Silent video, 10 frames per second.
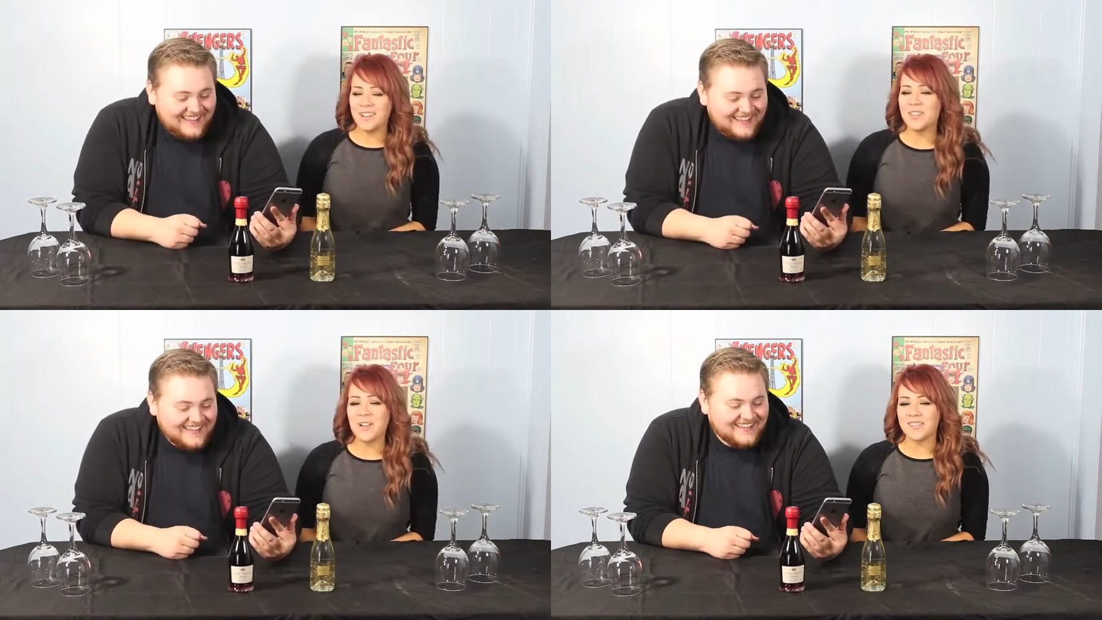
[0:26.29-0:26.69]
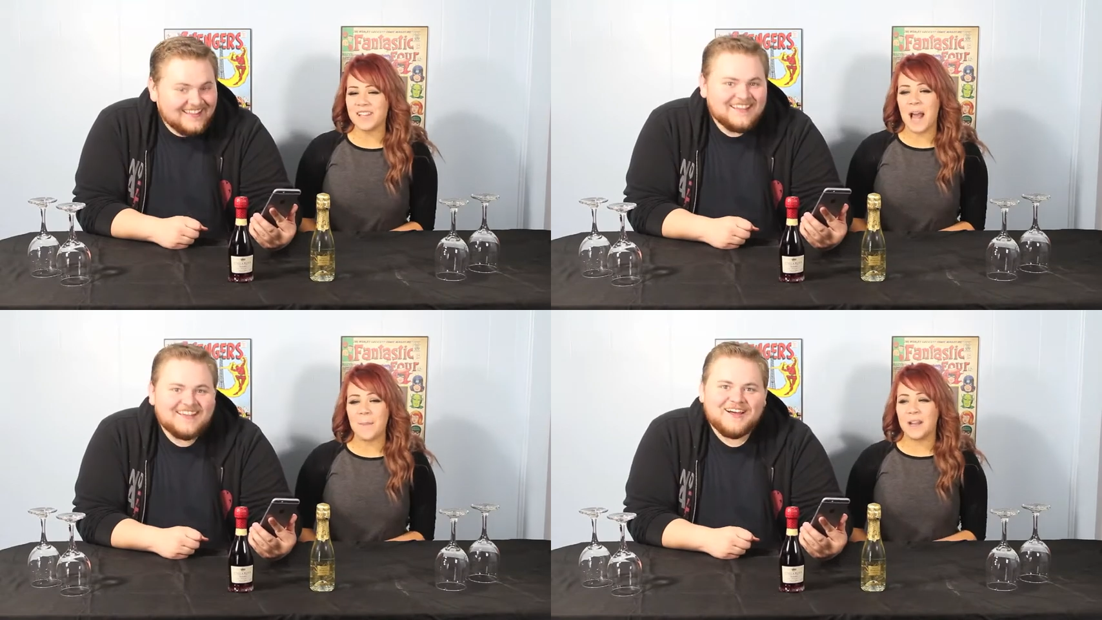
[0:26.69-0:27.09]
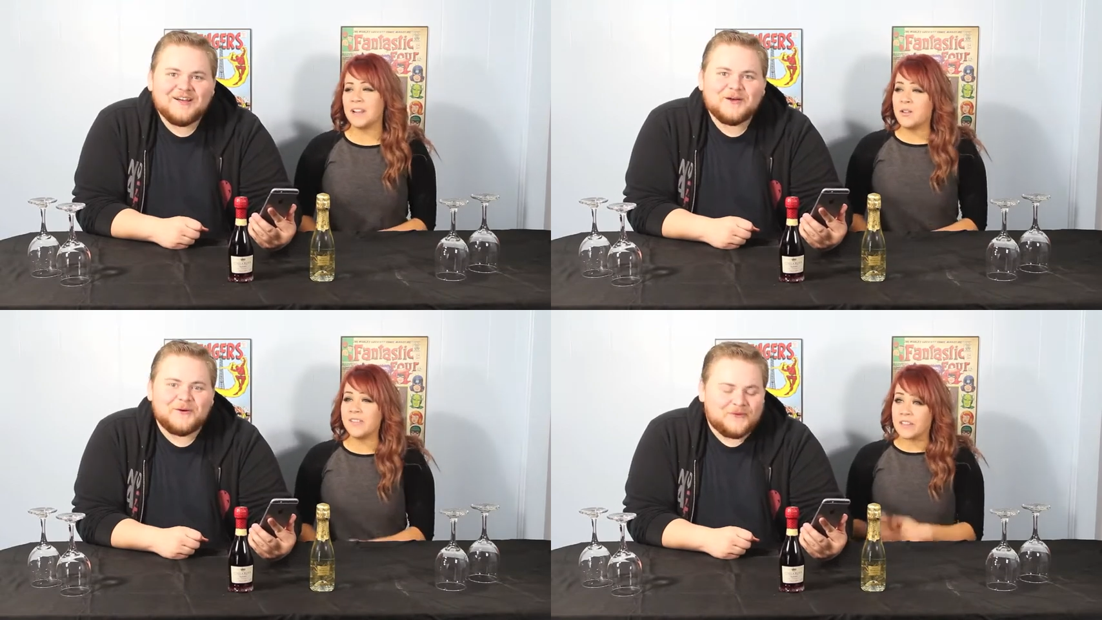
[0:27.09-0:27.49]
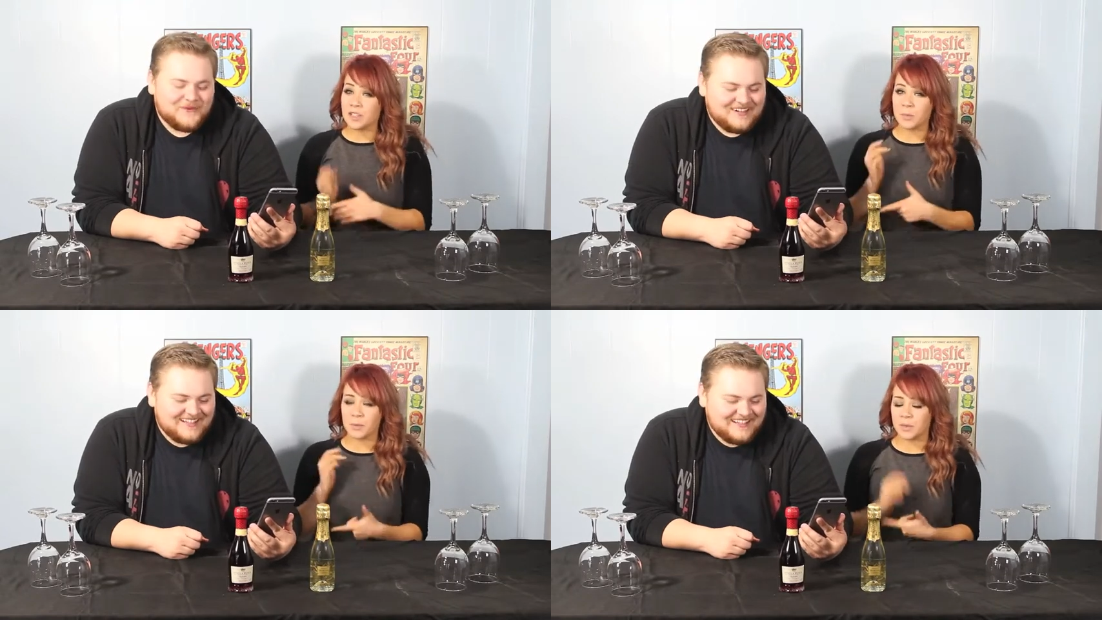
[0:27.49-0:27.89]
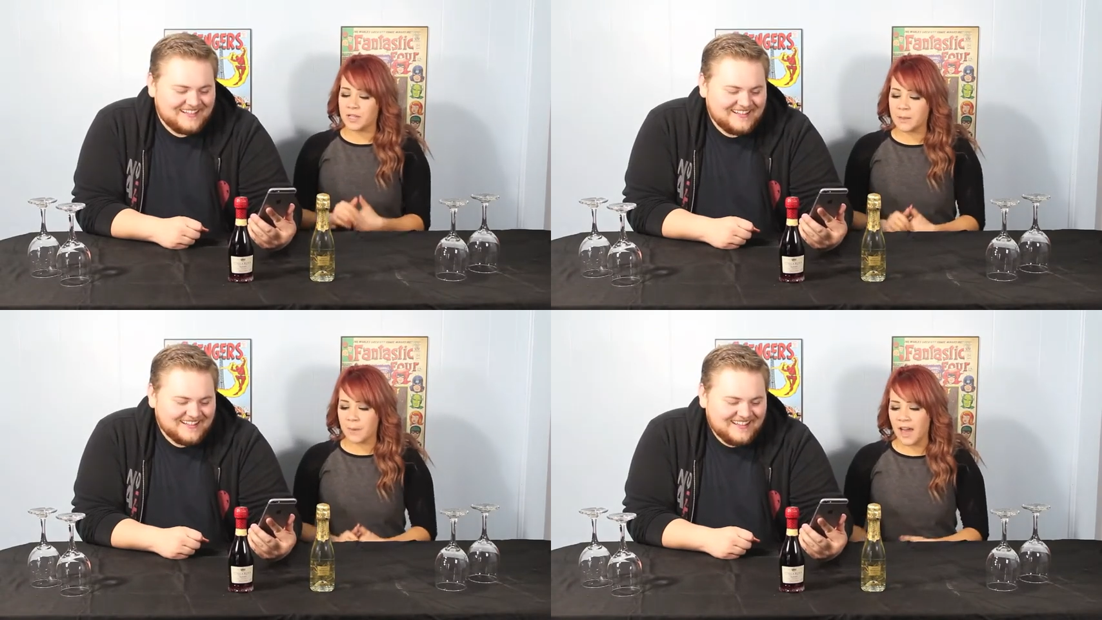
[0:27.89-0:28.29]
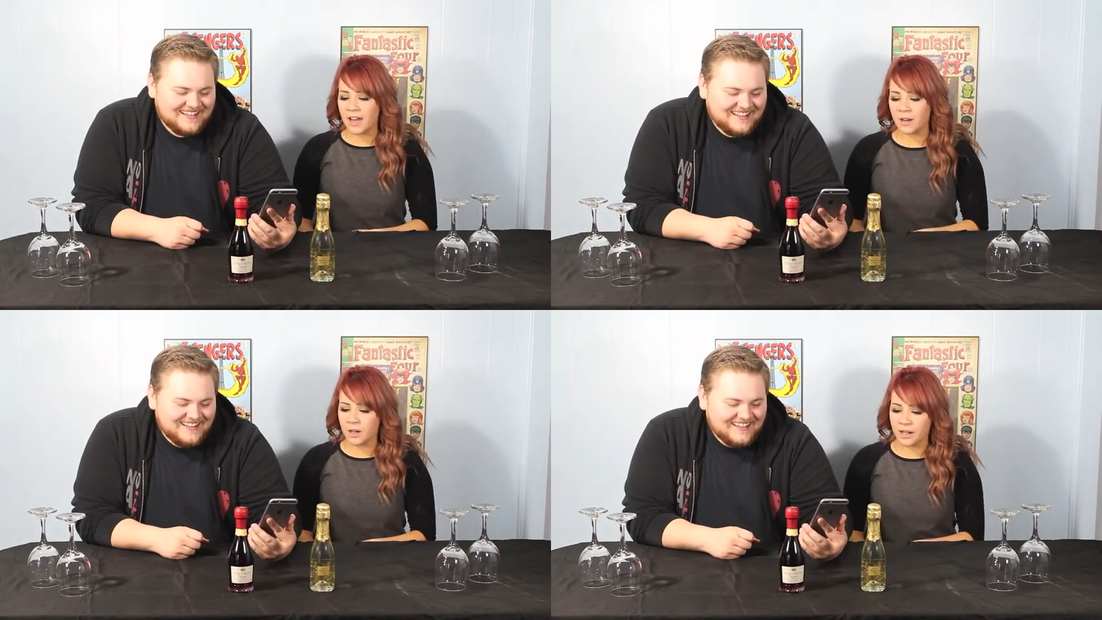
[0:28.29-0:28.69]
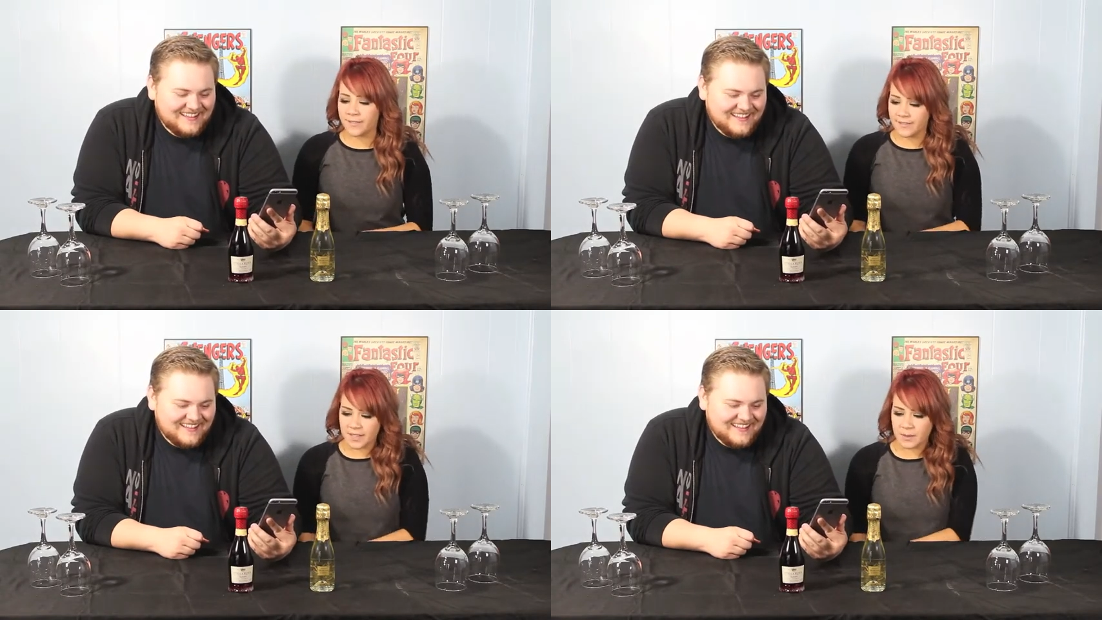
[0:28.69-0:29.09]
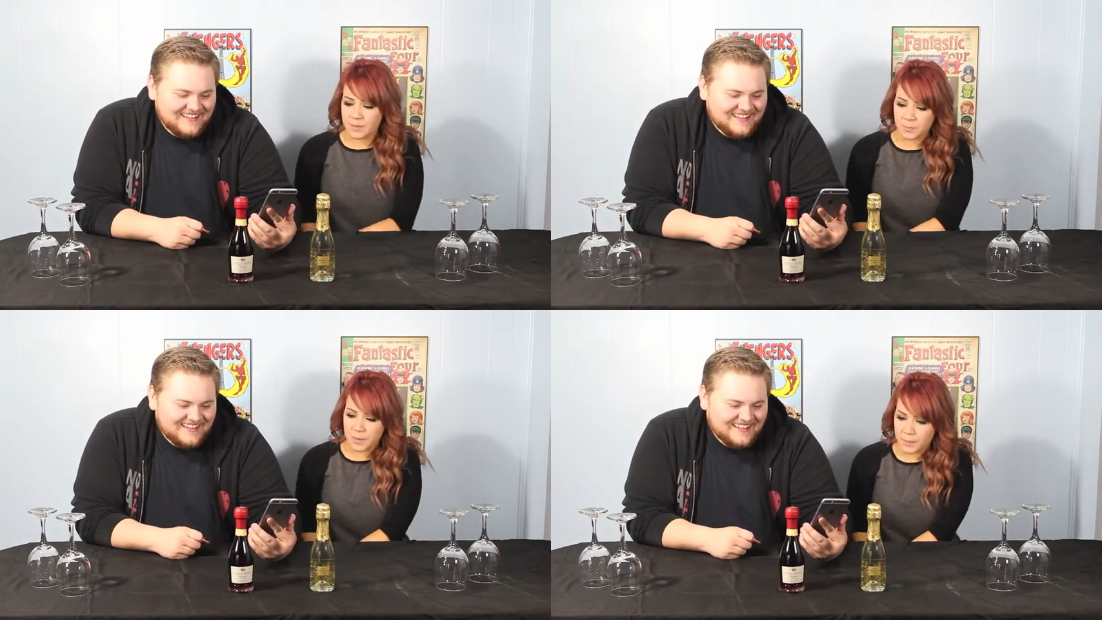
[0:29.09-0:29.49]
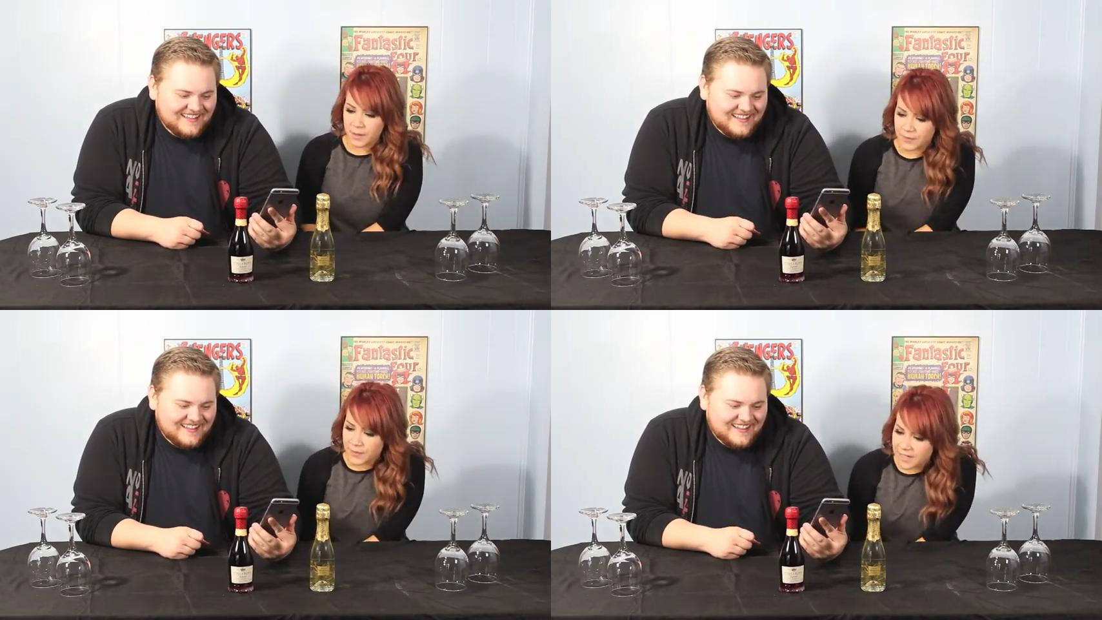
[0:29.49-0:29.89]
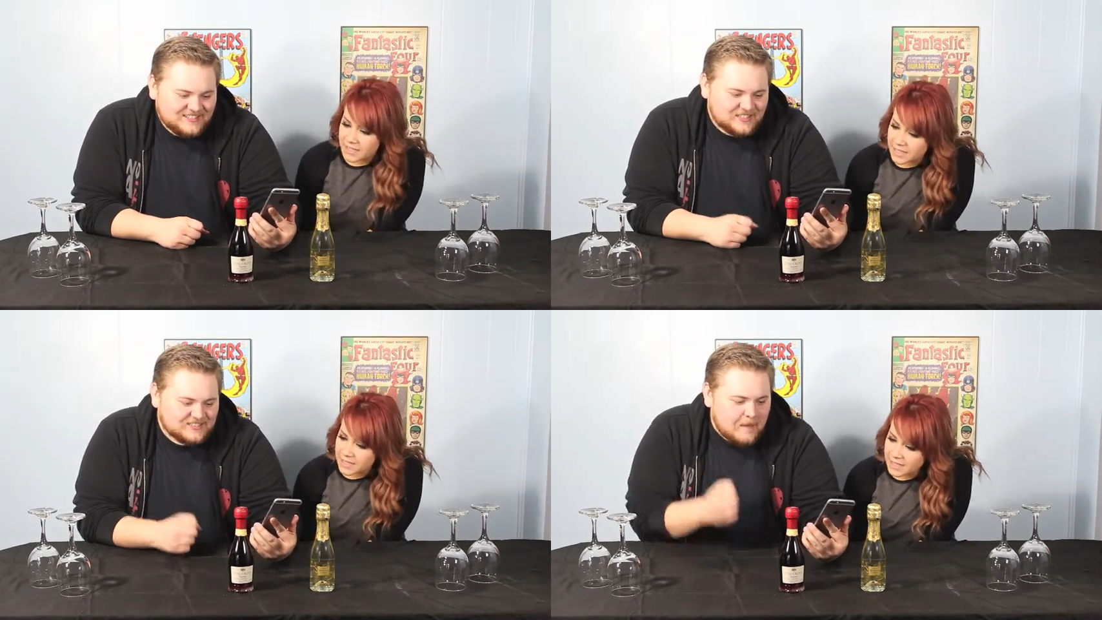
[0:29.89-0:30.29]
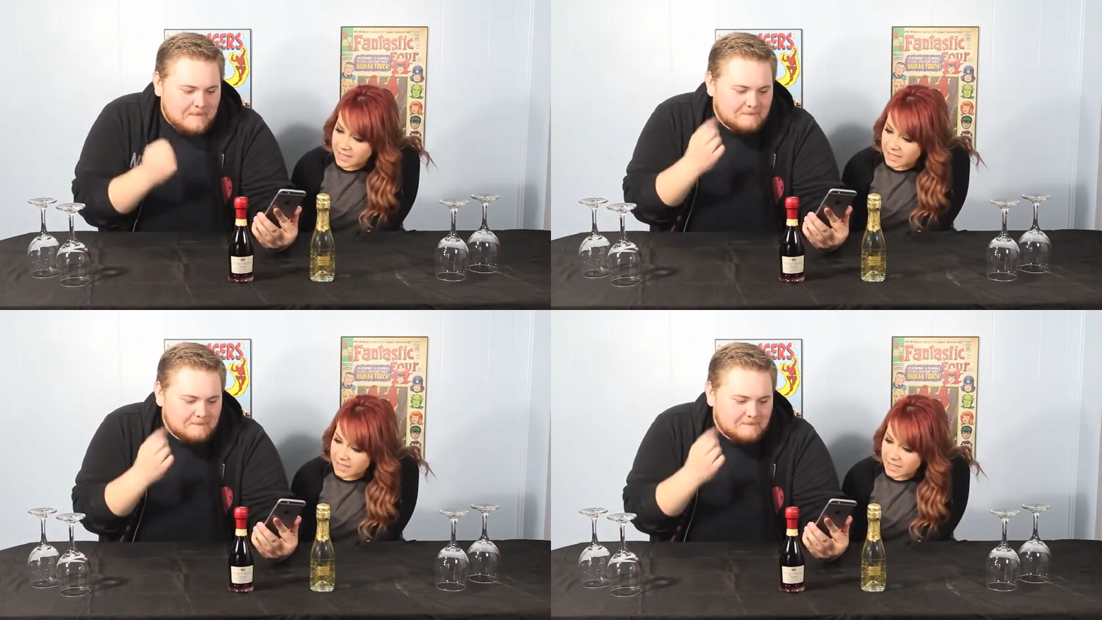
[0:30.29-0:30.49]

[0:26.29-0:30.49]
Speaker 1: I knew that was gonna happen. I knew it was either what? gonna be really bad or it was gonna be perfect. It just